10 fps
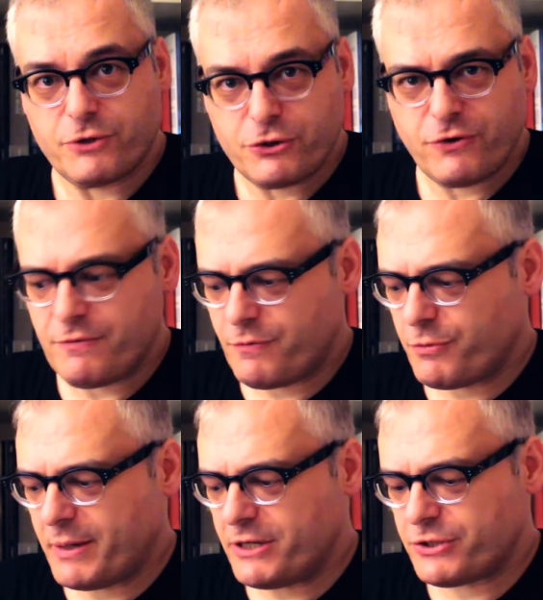retrieve
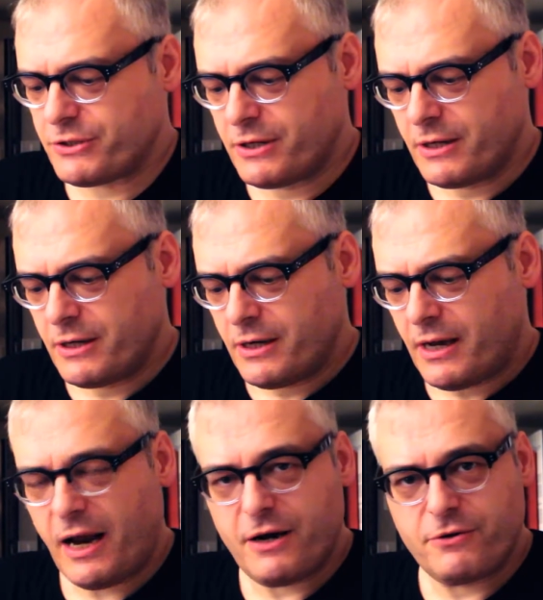information,
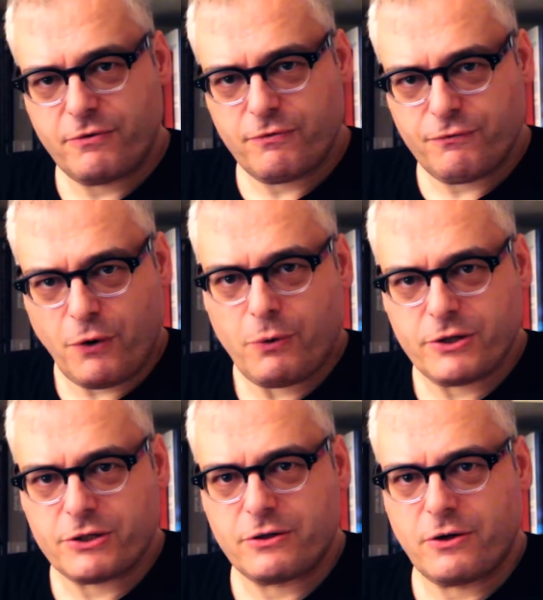and
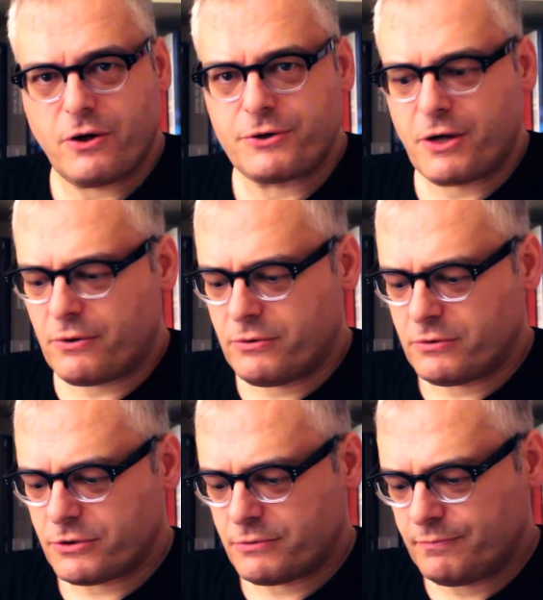focus on
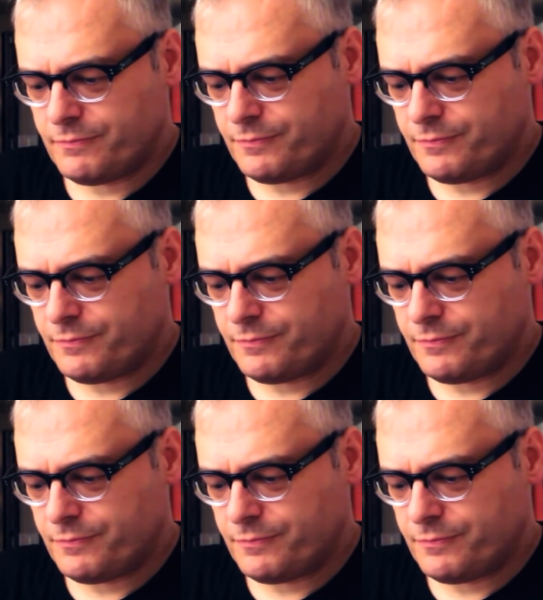goals.